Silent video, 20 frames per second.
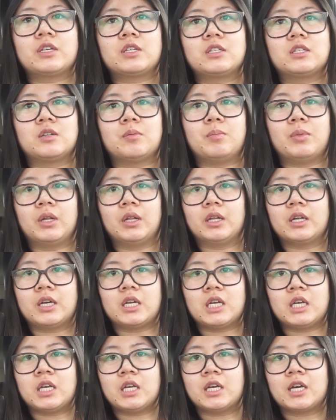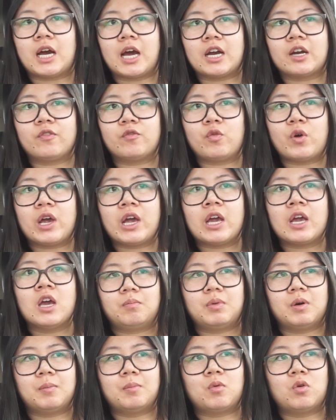stability kind of way
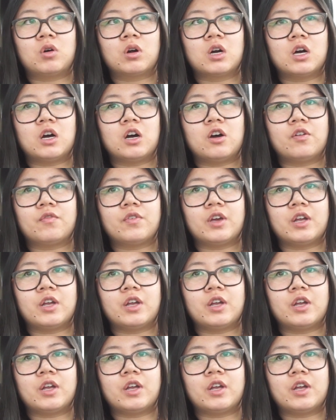but more of